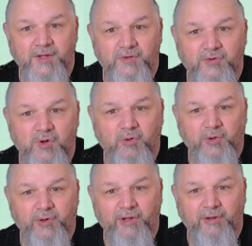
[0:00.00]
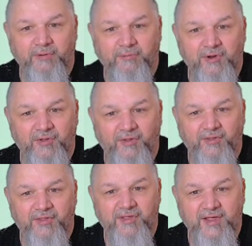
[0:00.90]
No Glory Only
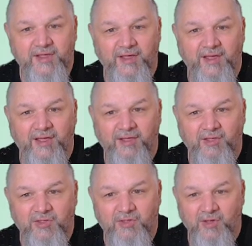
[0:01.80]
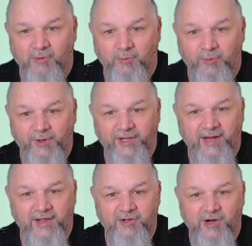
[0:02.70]
Results is a really
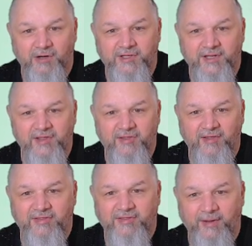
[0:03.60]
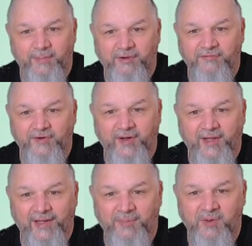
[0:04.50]
nice card in this list, and I've been very
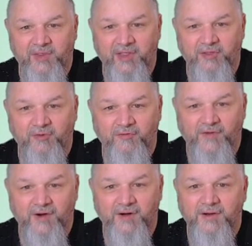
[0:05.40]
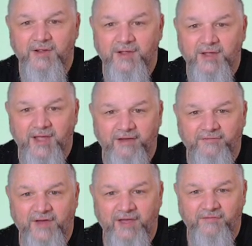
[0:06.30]
happy with it so far. At
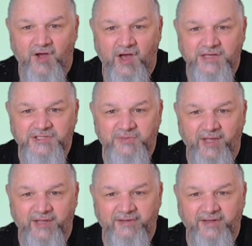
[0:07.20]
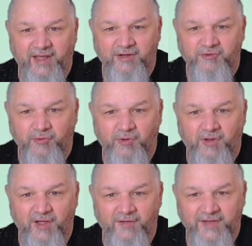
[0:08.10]
5 cost, we get to take
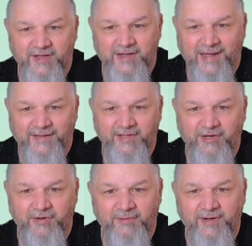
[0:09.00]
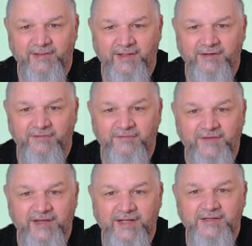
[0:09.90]
control of a non-leader unit, then
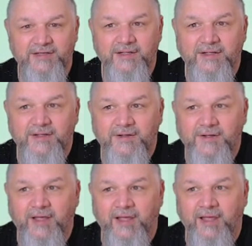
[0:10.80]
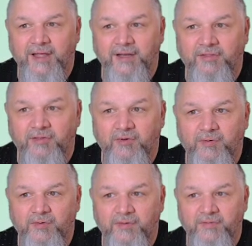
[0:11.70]
defeat it, and
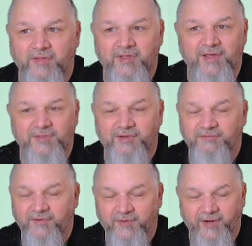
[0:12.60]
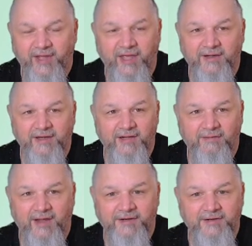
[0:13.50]
this comes in very handy a
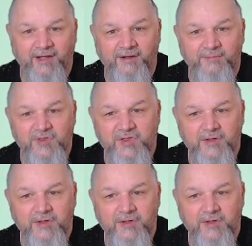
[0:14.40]
lot of times.